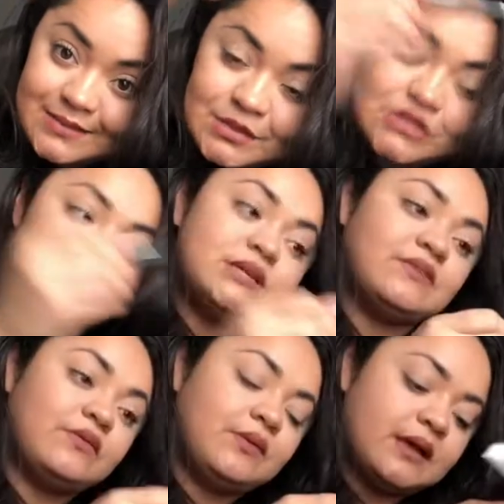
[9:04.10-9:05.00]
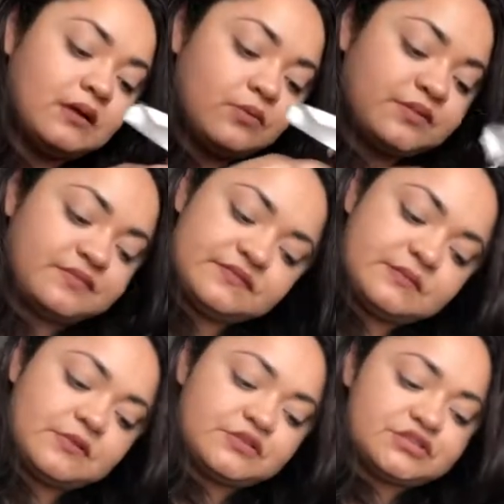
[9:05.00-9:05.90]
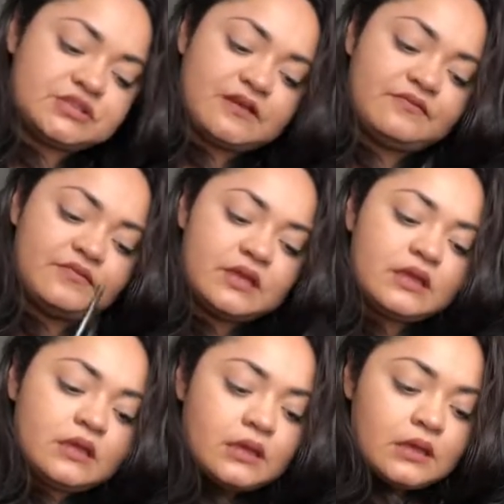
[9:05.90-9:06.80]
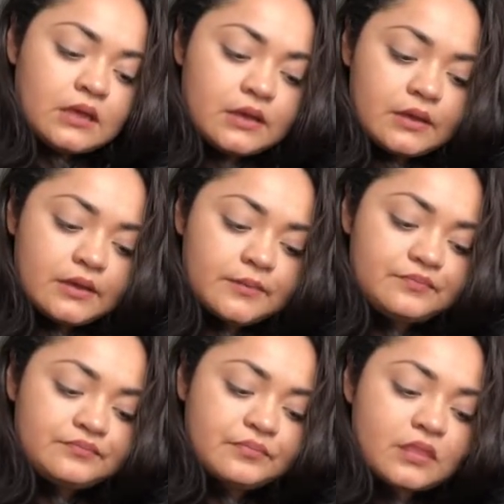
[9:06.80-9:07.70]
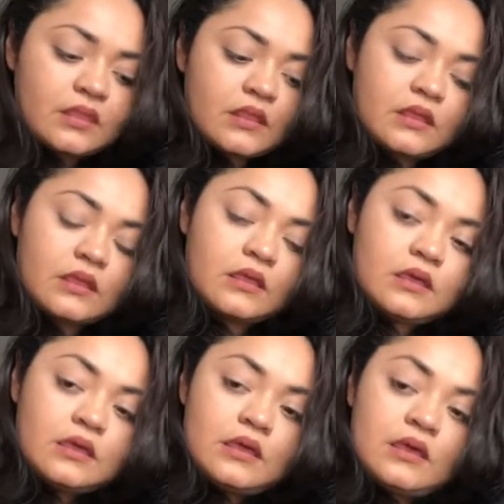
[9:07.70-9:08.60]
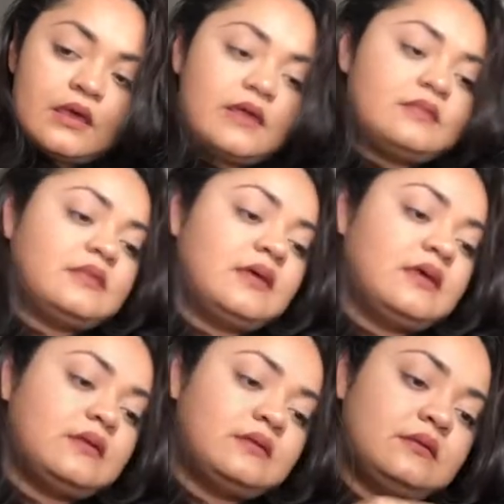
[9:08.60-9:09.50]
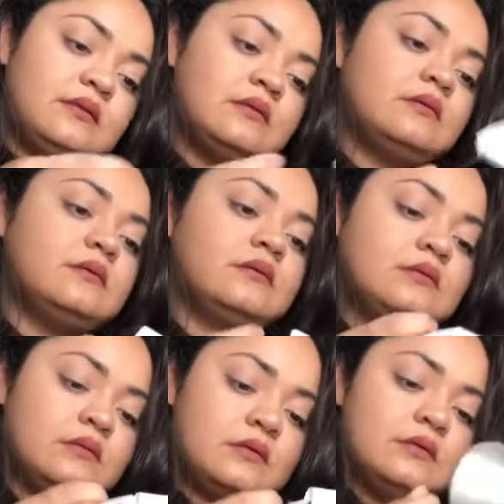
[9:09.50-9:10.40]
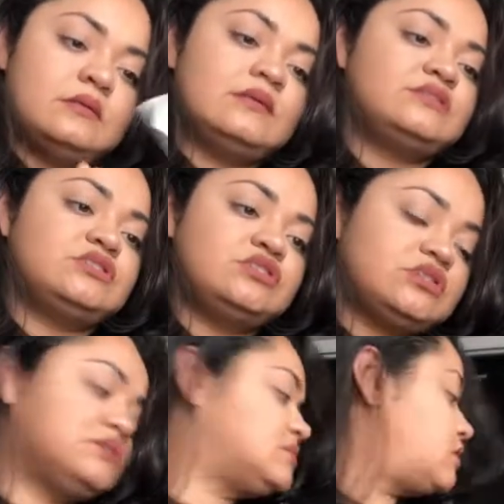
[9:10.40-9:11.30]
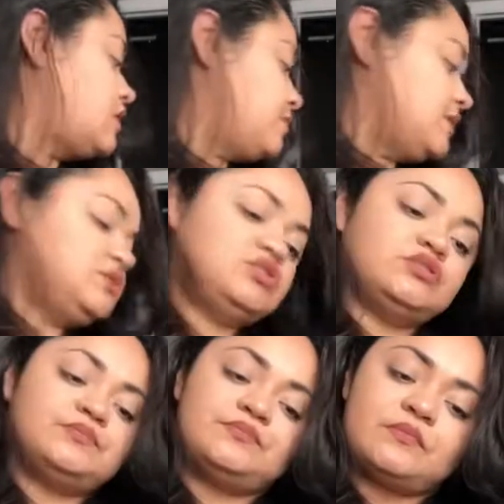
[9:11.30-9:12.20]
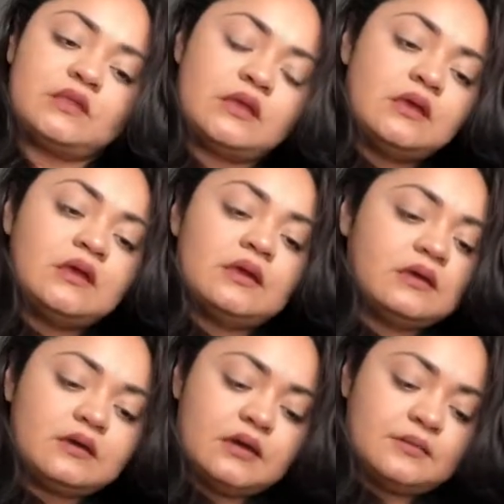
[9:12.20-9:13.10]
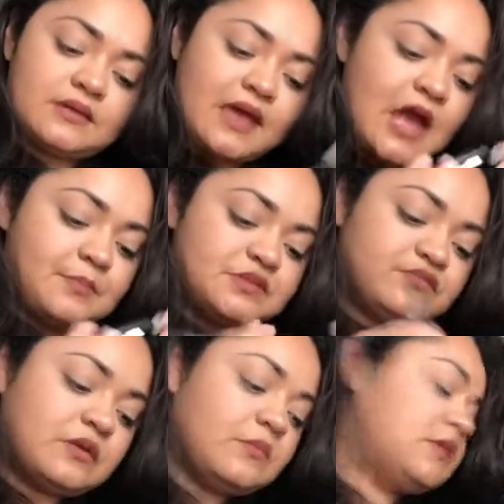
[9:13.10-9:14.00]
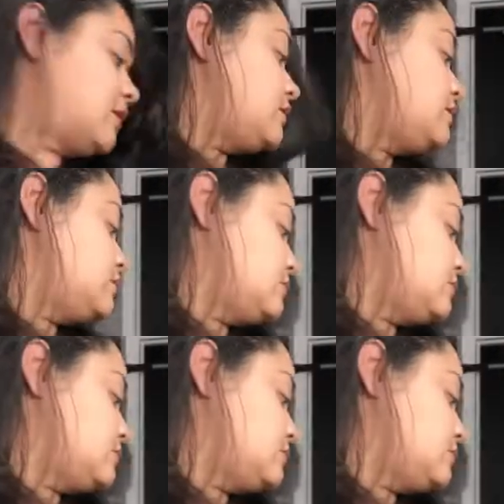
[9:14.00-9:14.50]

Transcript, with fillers: I'm gonna do a giveaway with some other stuff. Um, and then this is just garbage. Uh, caps from our